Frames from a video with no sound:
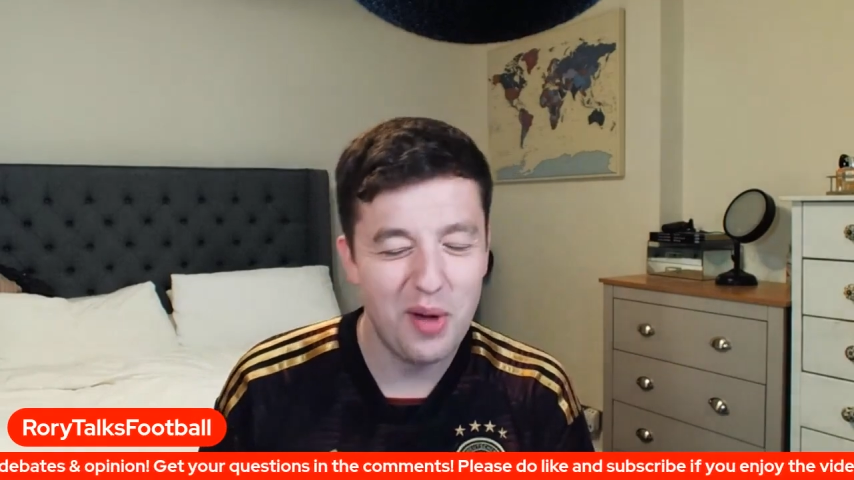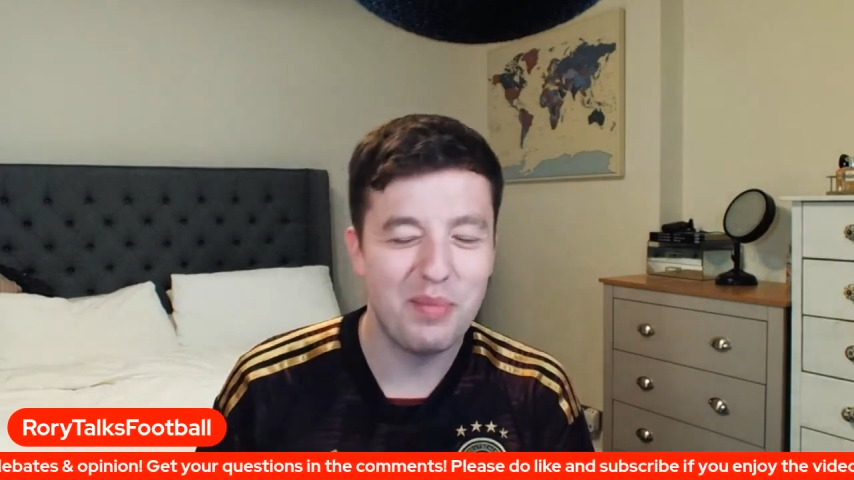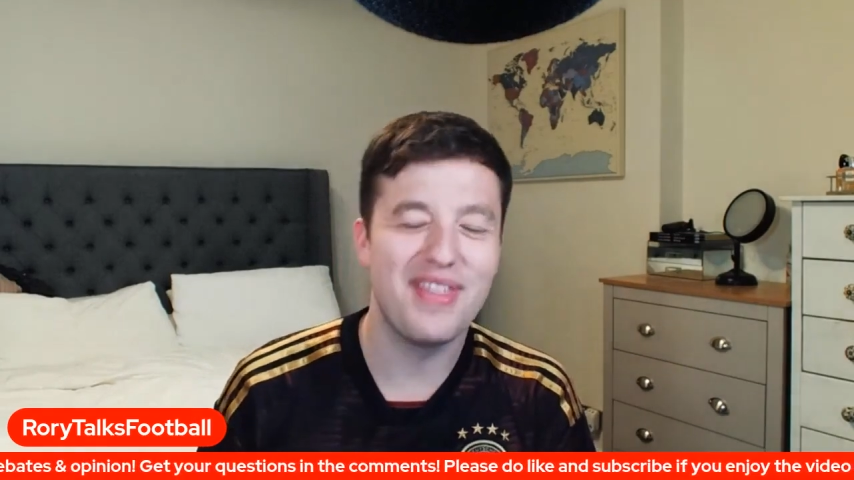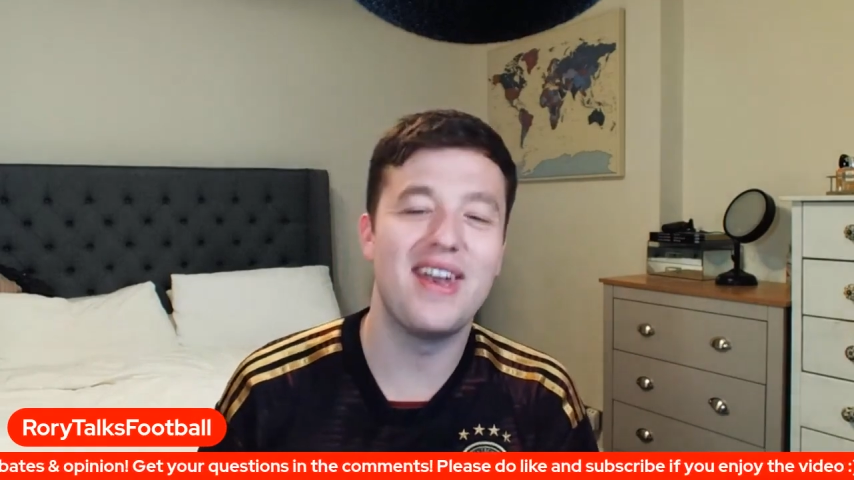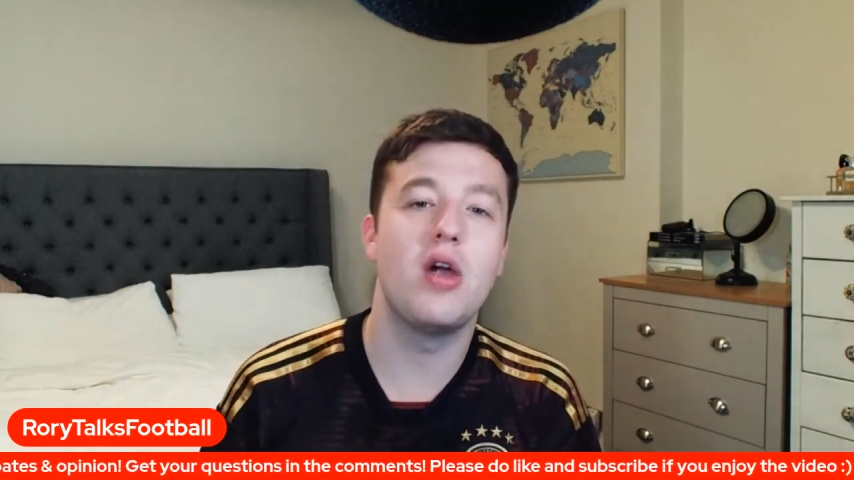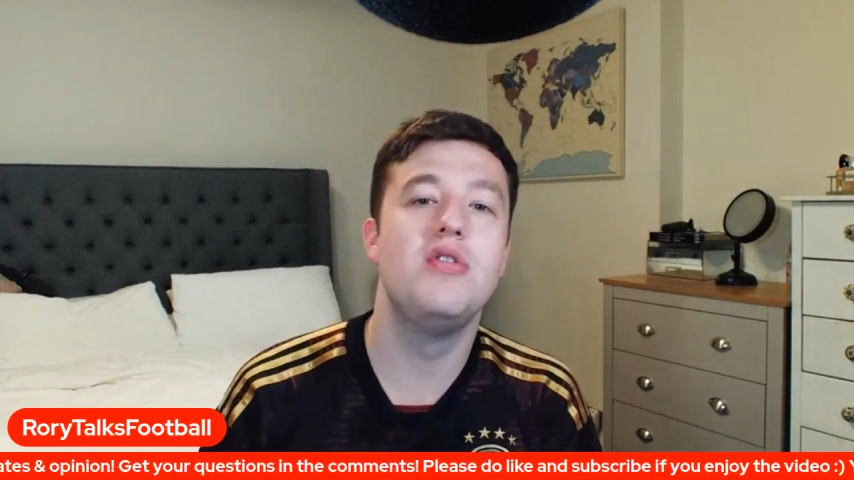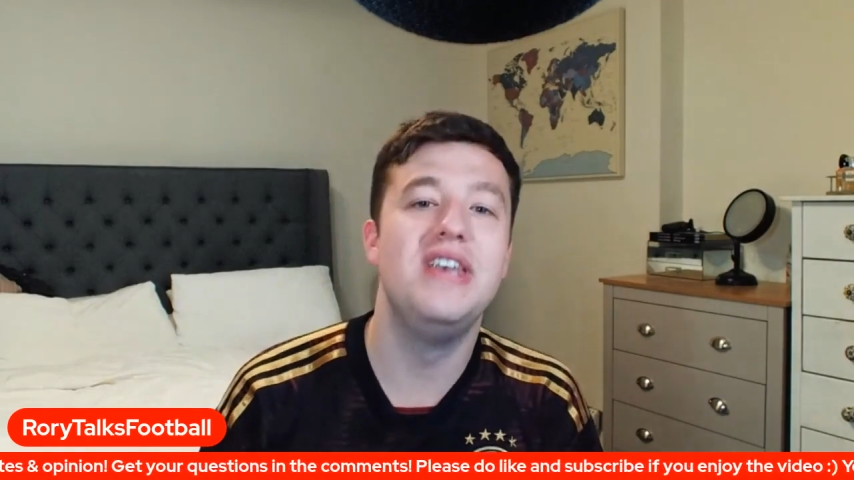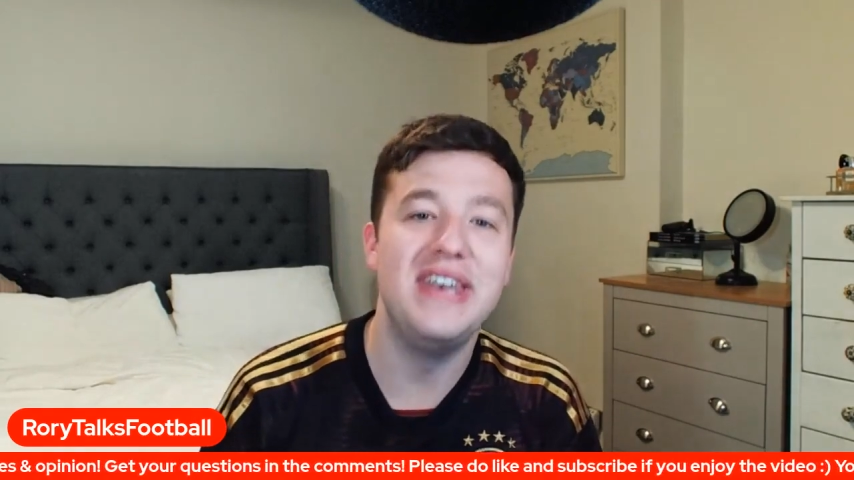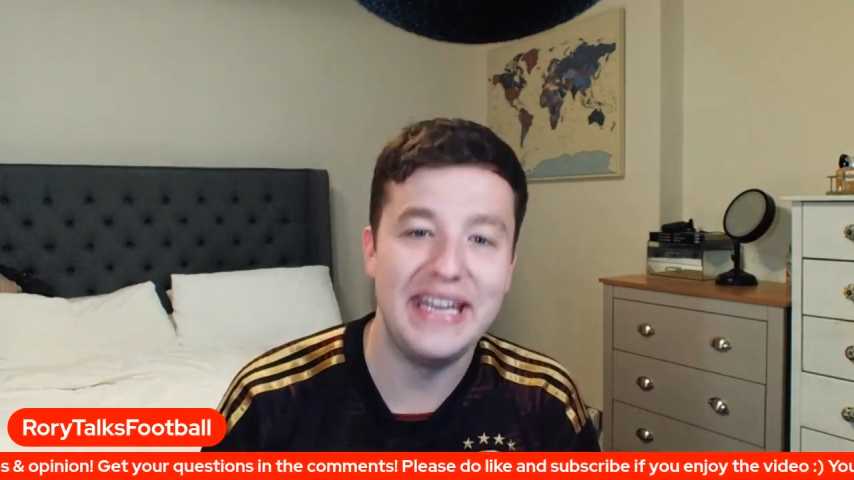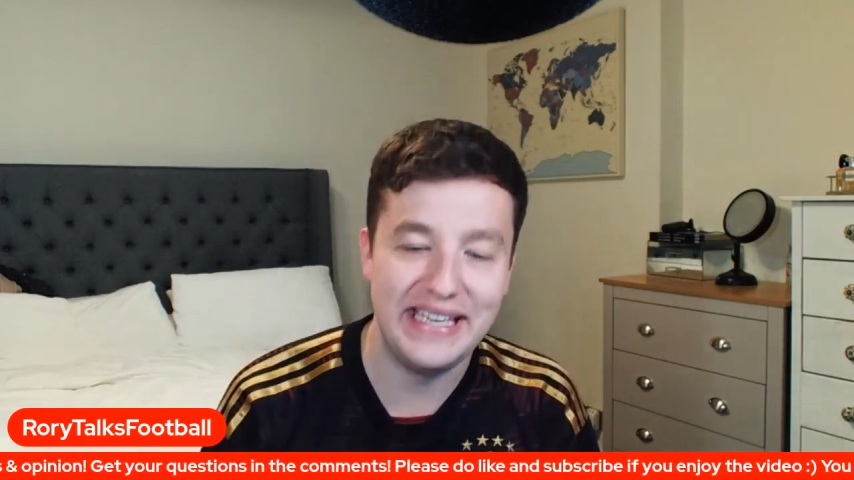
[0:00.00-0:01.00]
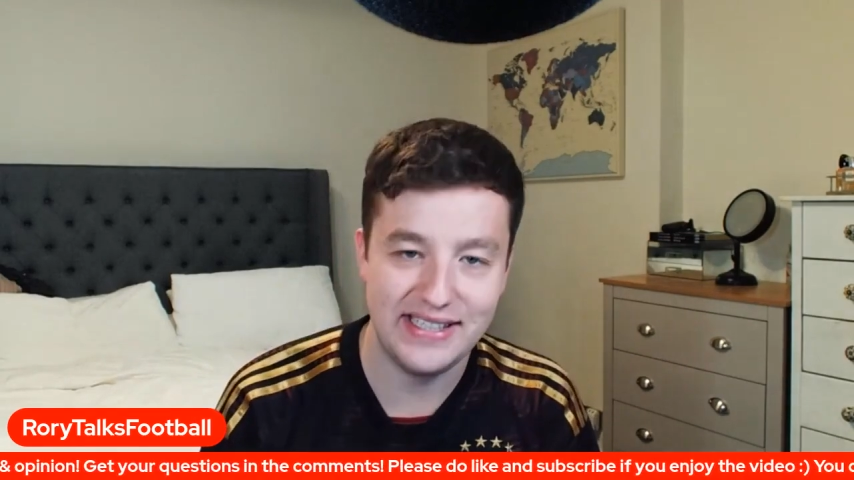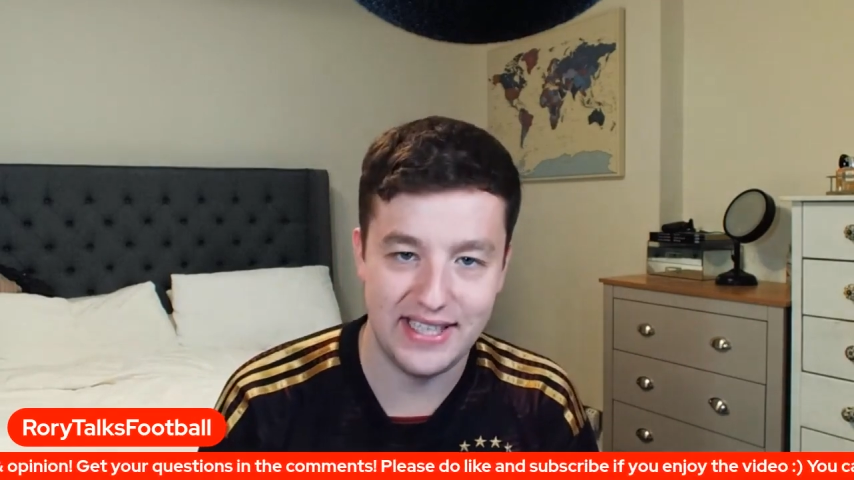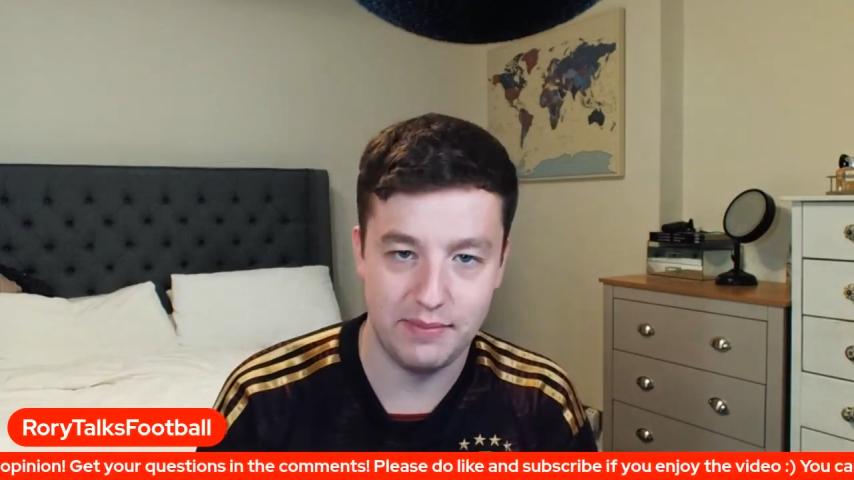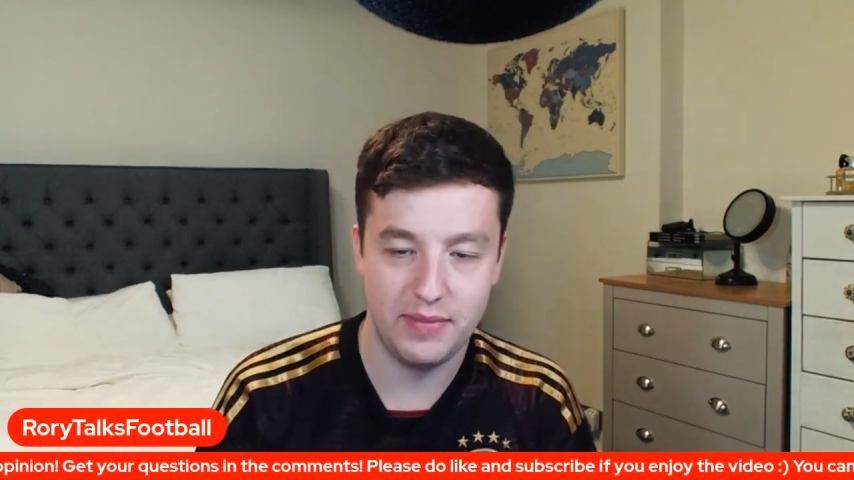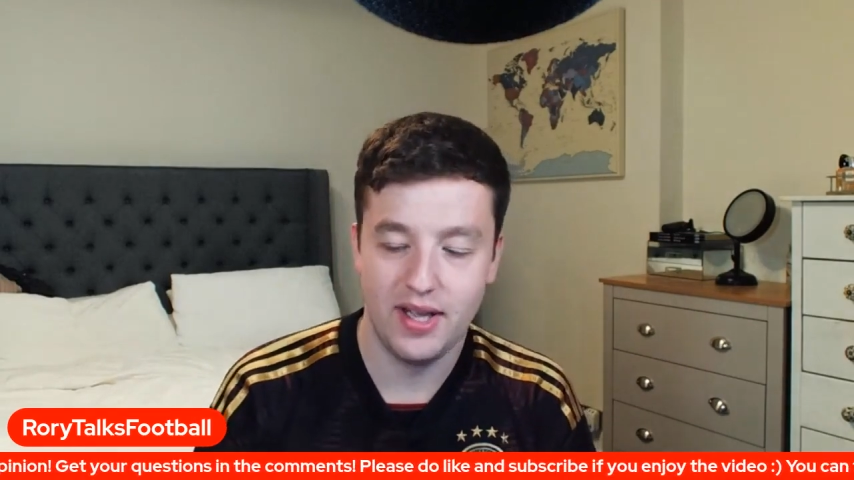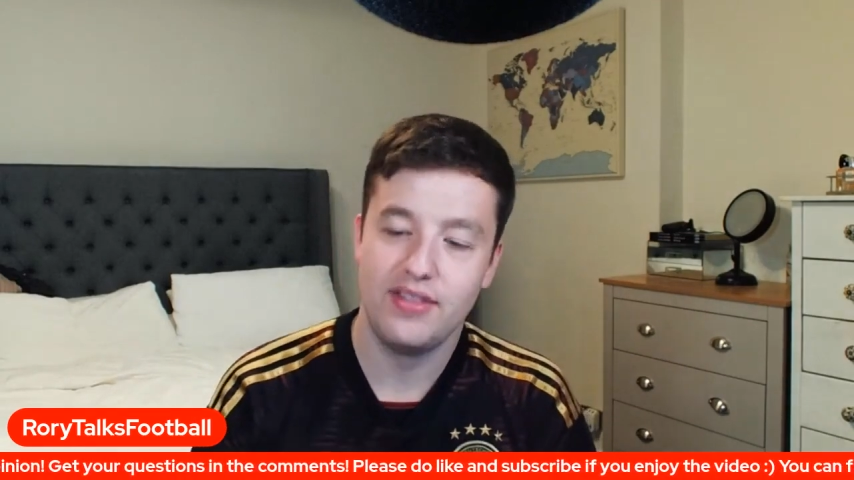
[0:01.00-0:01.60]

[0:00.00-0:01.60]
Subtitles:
But they don't need him.